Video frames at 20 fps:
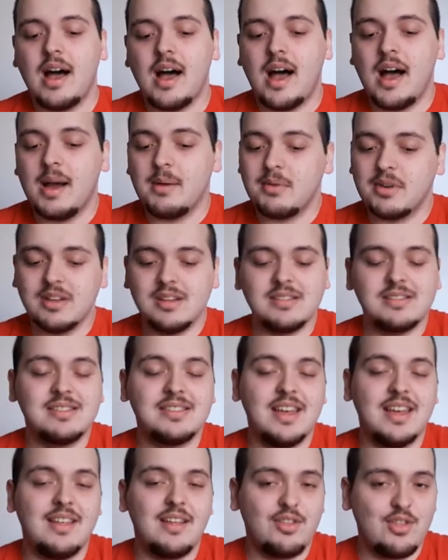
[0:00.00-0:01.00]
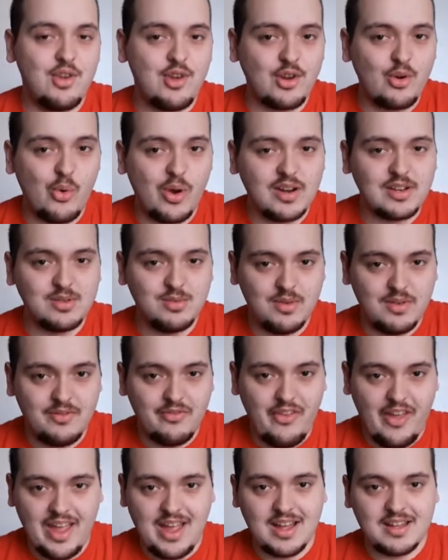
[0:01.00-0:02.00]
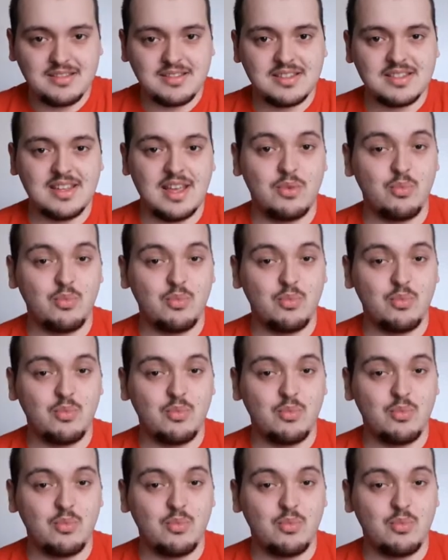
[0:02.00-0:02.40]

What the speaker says: I'm going to say that they're going to advance.